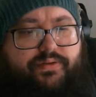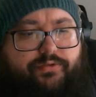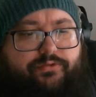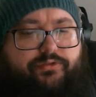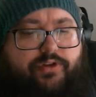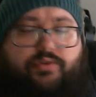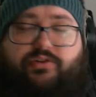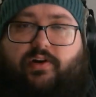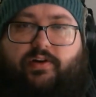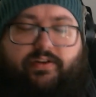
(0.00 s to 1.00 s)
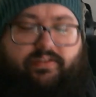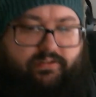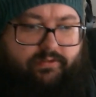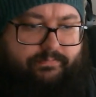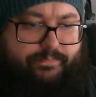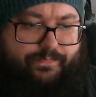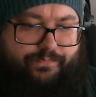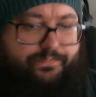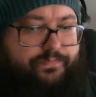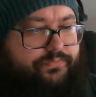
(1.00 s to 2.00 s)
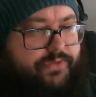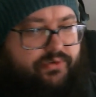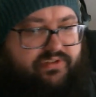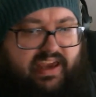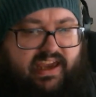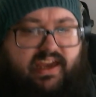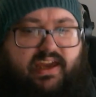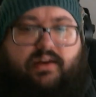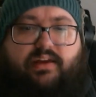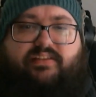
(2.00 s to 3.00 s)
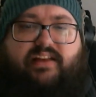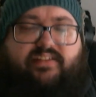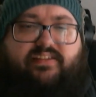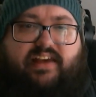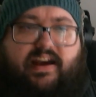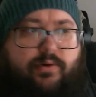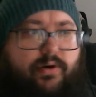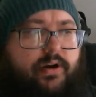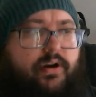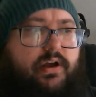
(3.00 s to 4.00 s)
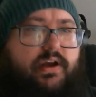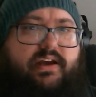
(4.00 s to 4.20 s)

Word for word: There's no tartness, no tang, it's not sour,